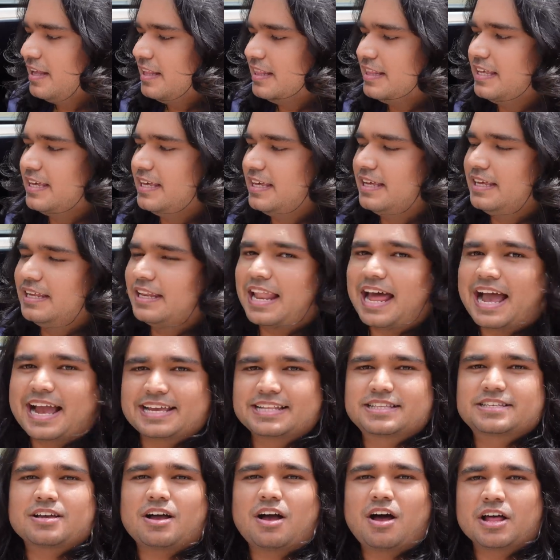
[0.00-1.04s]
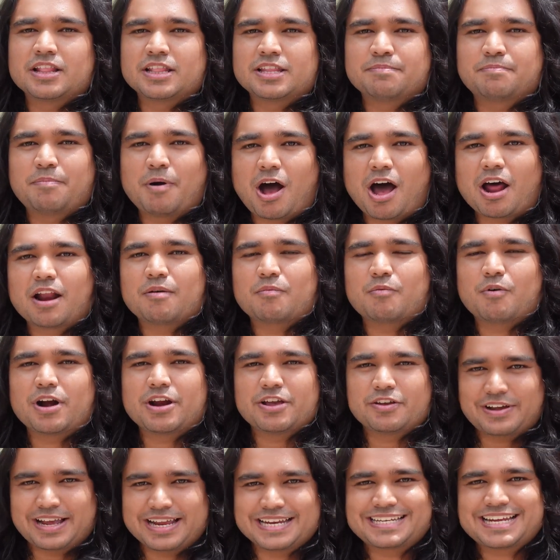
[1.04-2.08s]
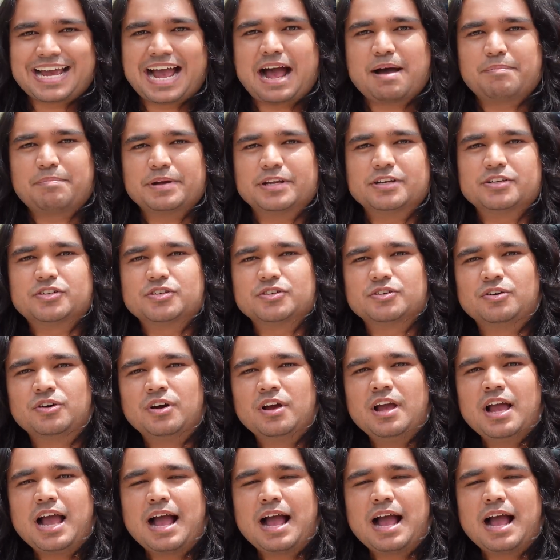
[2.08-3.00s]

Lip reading: the lights on the bottom where you can tap into.